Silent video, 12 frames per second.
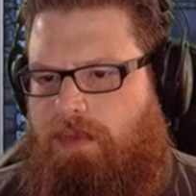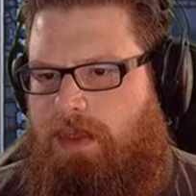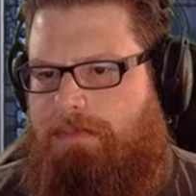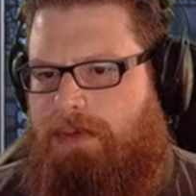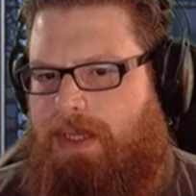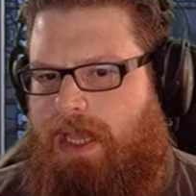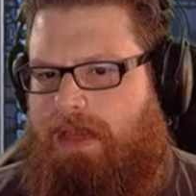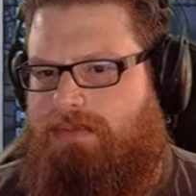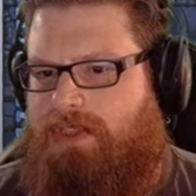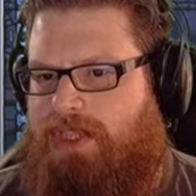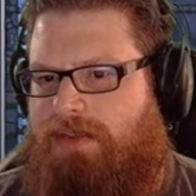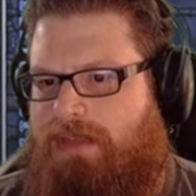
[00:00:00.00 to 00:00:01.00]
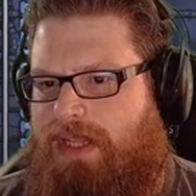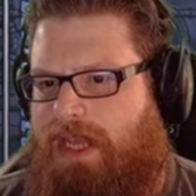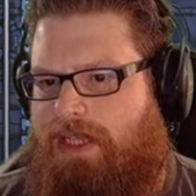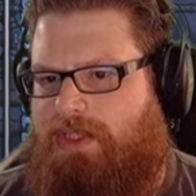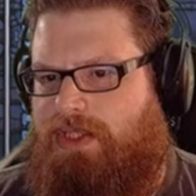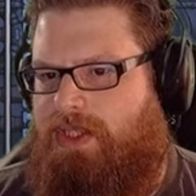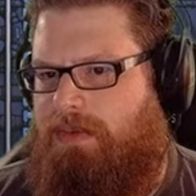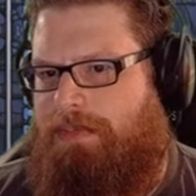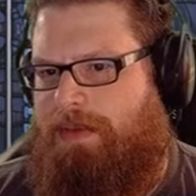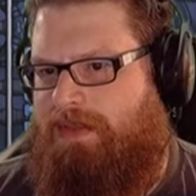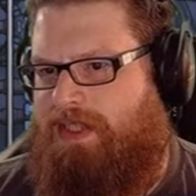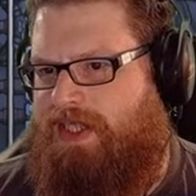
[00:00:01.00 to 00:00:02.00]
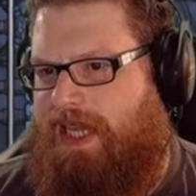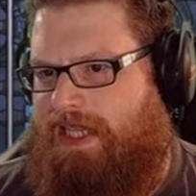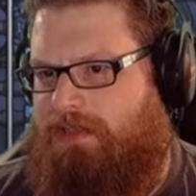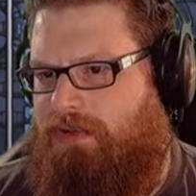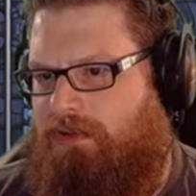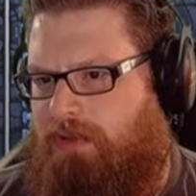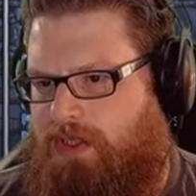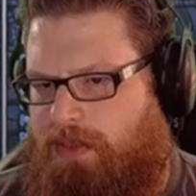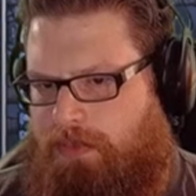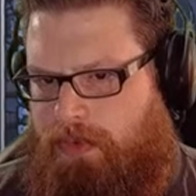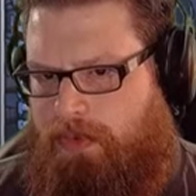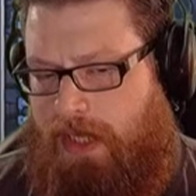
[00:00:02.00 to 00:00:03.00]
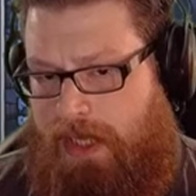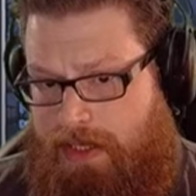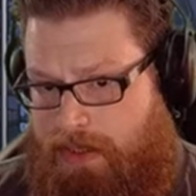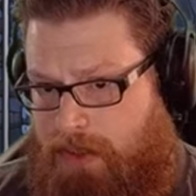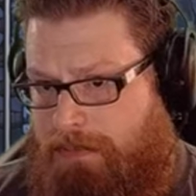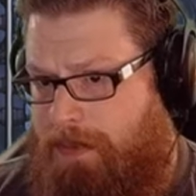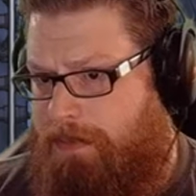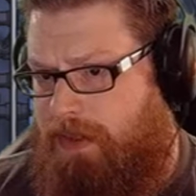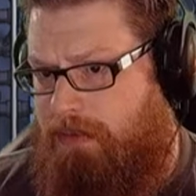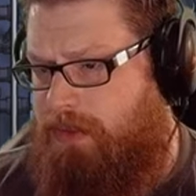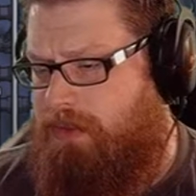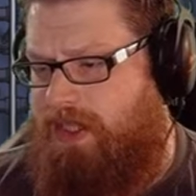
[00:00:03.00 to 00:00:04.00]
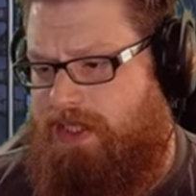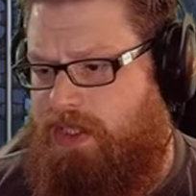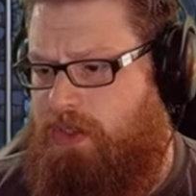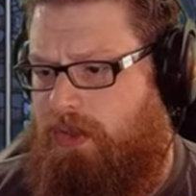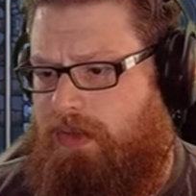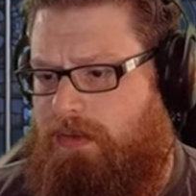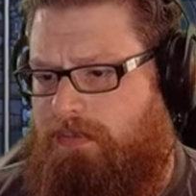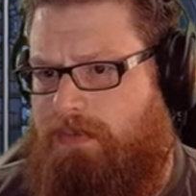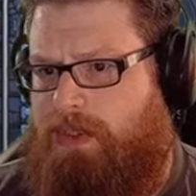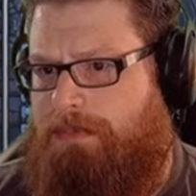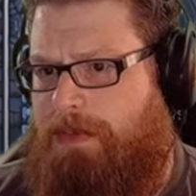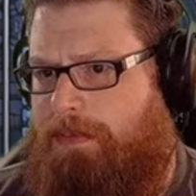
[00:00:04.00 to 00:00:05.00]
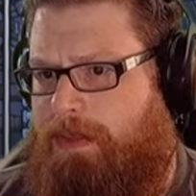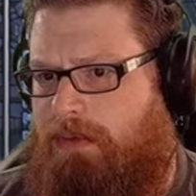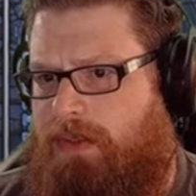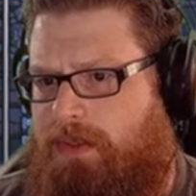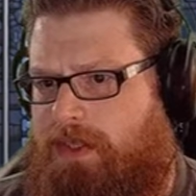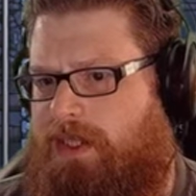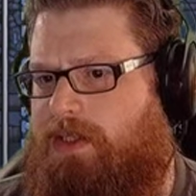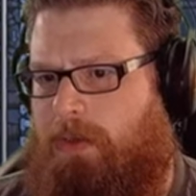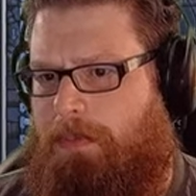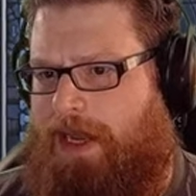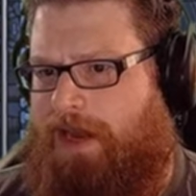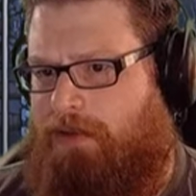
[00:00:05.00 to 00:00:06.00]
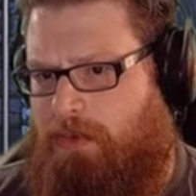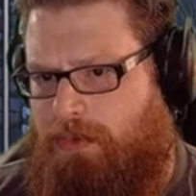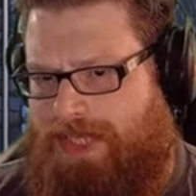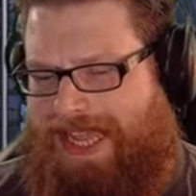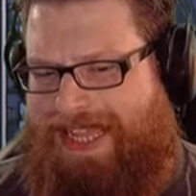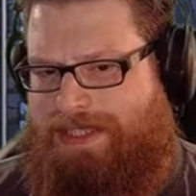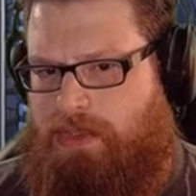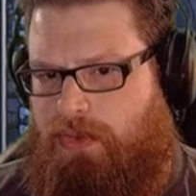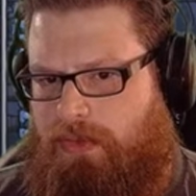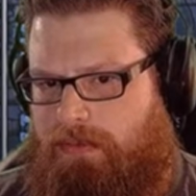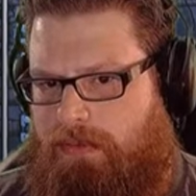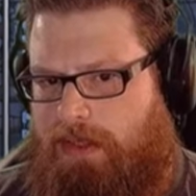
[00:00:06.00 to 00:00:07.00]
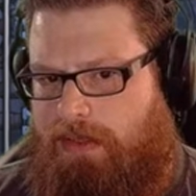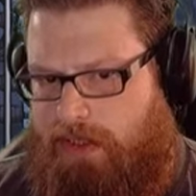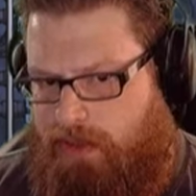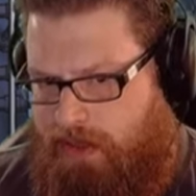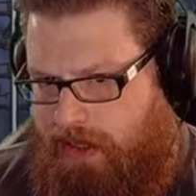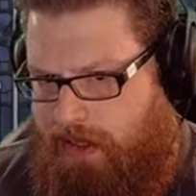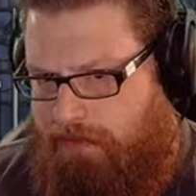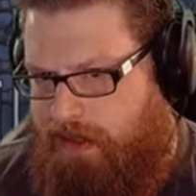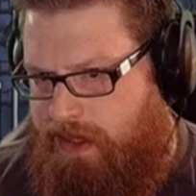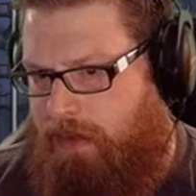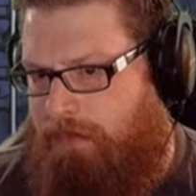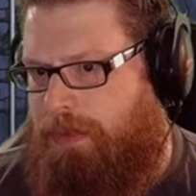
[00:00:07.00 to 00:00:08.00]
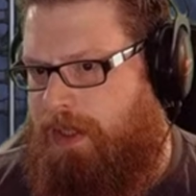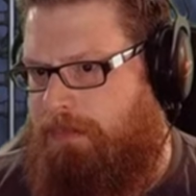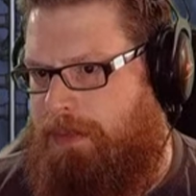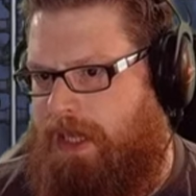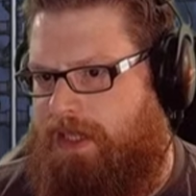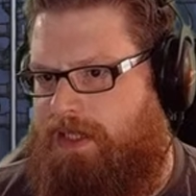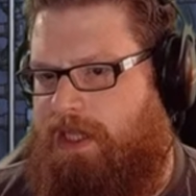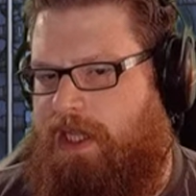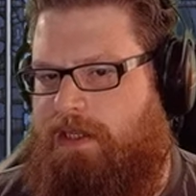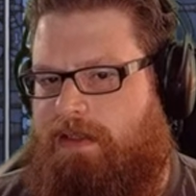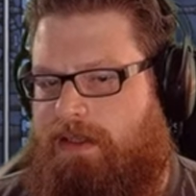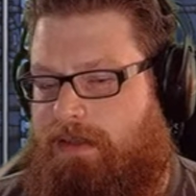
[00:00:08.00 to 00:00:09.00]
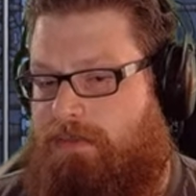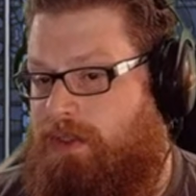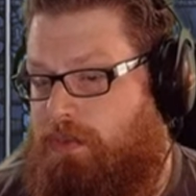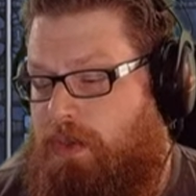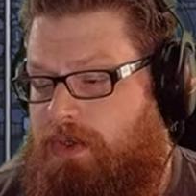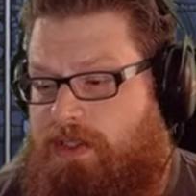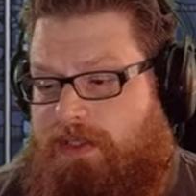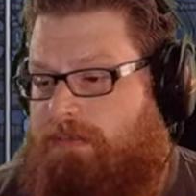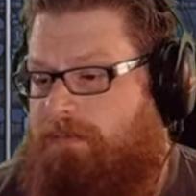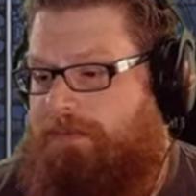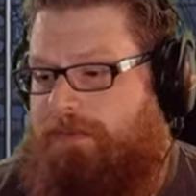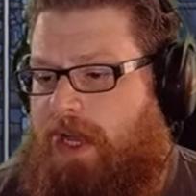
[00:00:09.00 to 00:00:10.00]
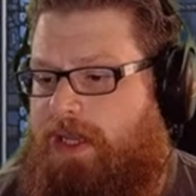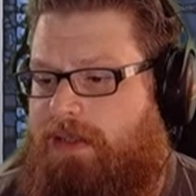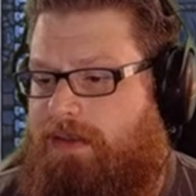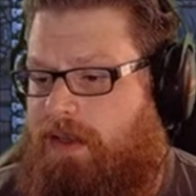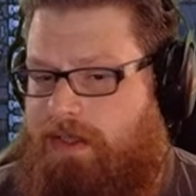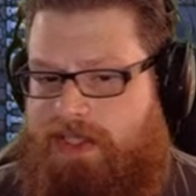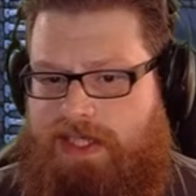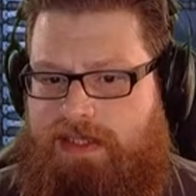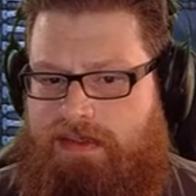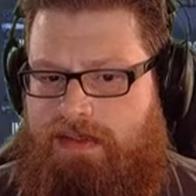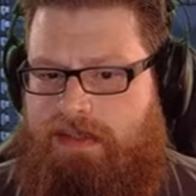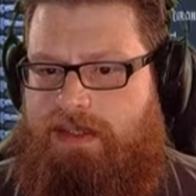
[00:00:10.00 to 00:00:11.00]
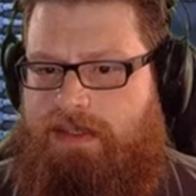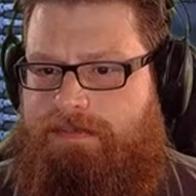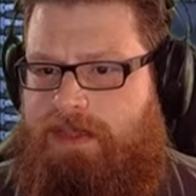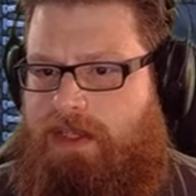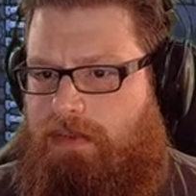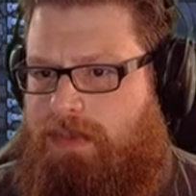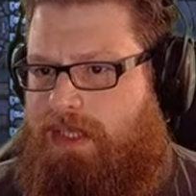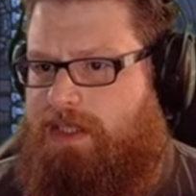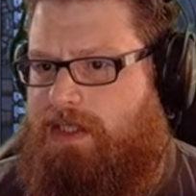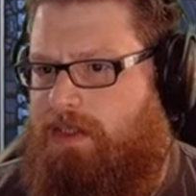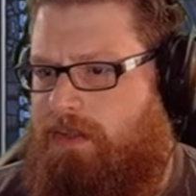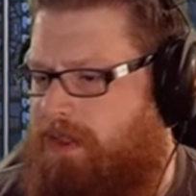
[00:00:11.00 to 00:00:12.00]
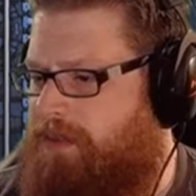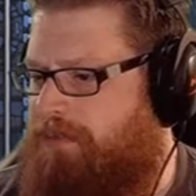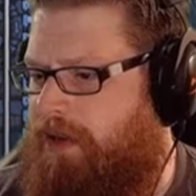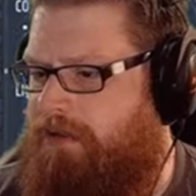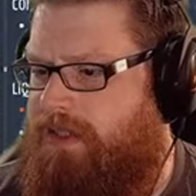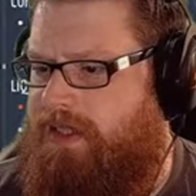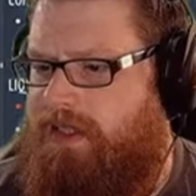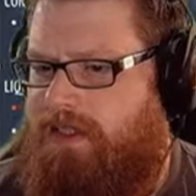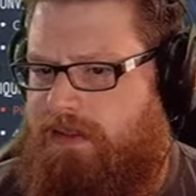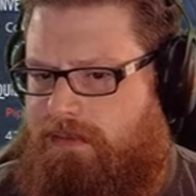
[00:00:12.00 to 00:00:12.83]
But yeah, generally I just do a bit of a scatter across the board. Some people don't use this at all. Some people don't use these up arrows at all. They just leave it as a complete blank slate, which works fine, honestly. You don't need to do these priorities.